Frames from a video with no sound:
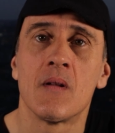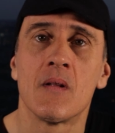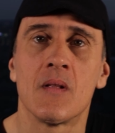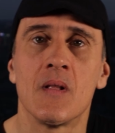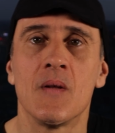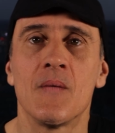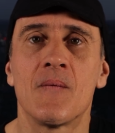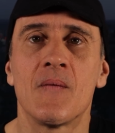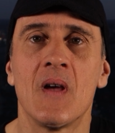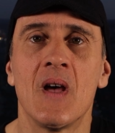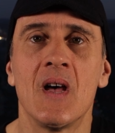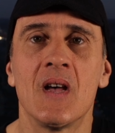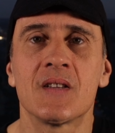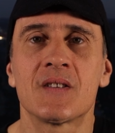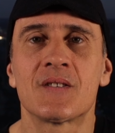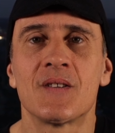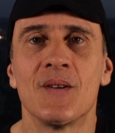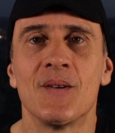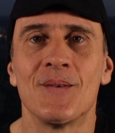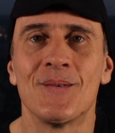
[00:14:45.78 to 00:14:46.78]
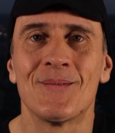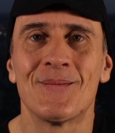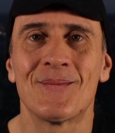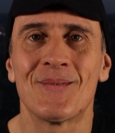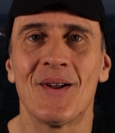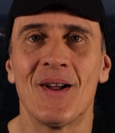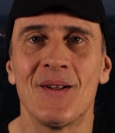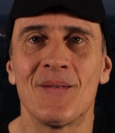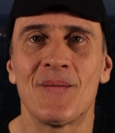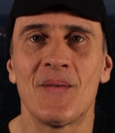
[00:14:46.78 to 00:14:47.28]
Live fast,
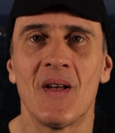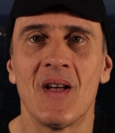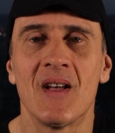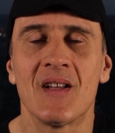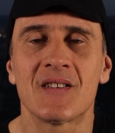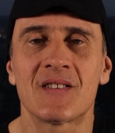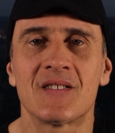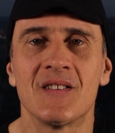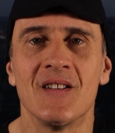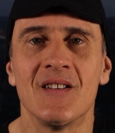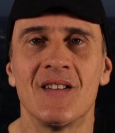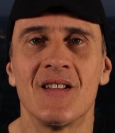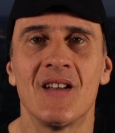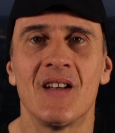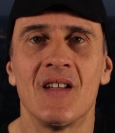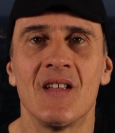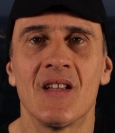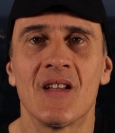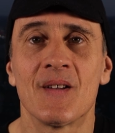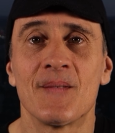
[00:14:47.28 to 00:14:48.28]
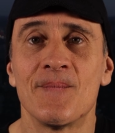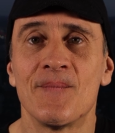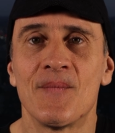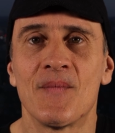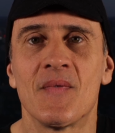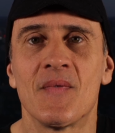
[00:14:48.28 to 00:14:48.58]
ride fast, and die